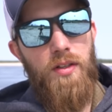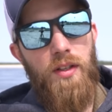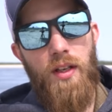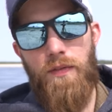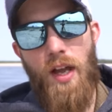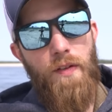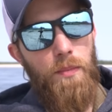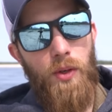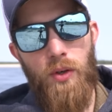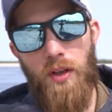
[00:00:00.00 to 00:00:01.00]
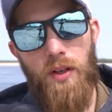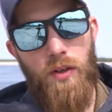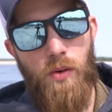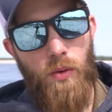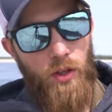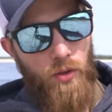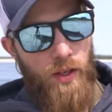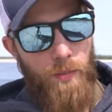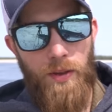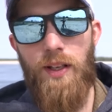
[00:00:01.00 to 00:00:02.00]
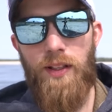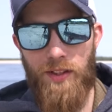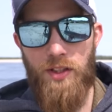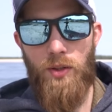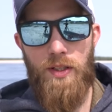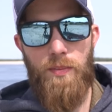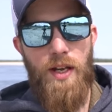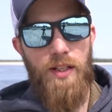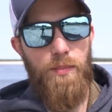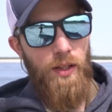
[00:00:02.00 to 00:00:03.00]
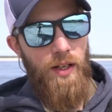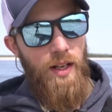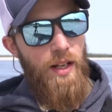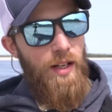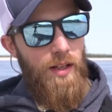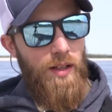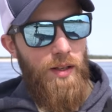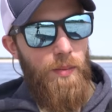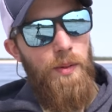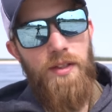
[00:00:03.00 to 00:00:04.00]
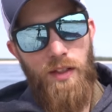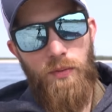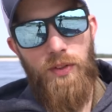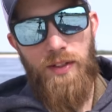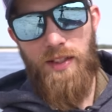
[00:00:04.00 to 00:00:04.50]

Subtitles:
If you have a boga or a grip, that's always best, but be safe with these